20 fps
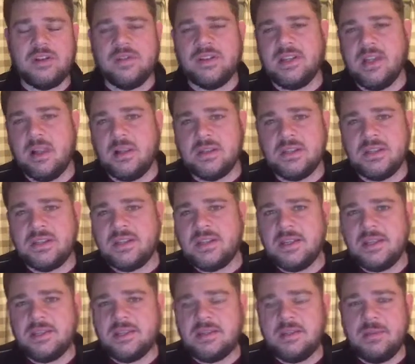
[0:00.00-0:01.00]
intelligence
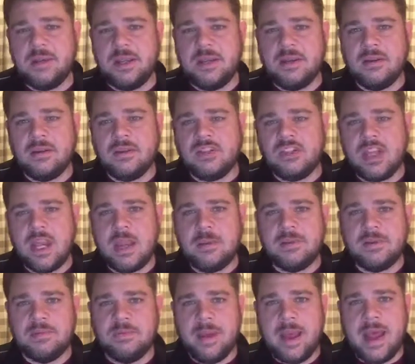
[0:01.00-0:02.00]
tends to be
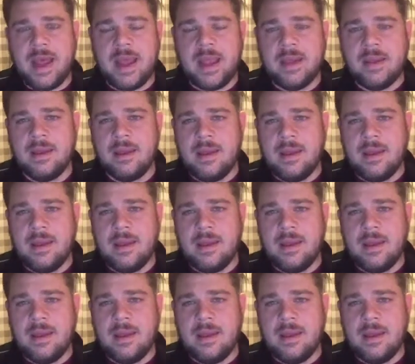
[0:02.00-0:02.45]
shaped by